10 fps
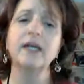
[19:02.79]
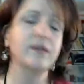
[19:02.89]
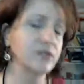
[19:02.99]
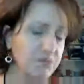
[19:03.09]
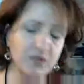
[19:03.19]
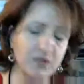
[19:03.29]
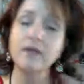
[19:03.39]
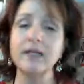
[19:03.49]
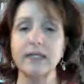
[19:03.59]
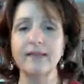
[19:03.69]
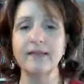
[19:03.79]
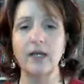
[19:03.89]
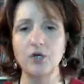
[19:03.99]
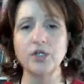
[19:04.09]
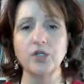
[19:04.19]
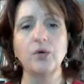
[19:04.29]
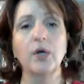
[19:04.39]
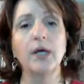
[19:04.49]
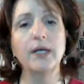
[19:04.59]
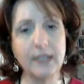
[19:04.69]
There's a million things like that you can do
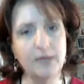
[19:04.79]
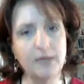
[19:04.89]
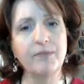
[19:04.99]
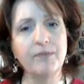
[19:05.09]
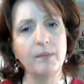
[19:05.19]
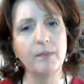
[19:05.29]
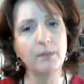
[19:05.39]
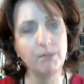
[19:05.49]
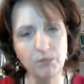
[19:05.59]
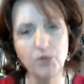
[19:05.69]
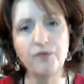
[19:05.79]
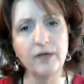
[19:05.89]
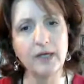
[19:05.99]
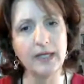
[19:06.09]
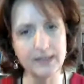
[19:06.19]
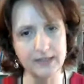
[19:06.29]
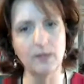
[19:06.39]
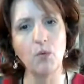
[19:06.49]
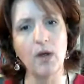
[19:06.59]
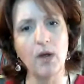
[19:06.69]
to keep them moving in
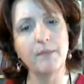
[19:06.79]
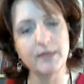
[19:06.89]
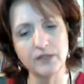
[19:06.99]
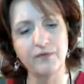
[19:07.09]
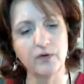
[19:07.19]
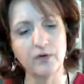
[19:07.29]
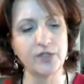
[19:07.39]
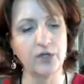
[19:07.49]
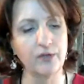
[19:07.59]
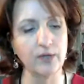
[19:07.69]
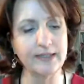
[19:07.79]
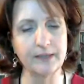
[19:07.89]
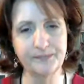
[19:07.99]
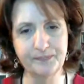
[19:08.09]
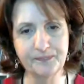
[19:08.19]
some way, but still focused on their lesson.